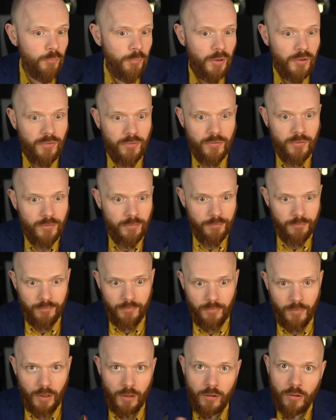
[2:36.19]
But
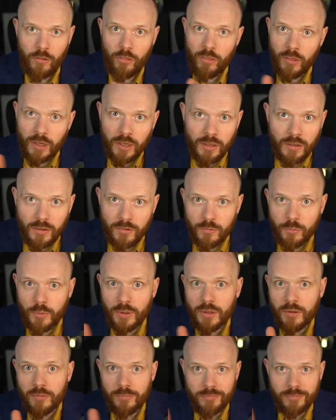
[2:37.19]
then the thickness will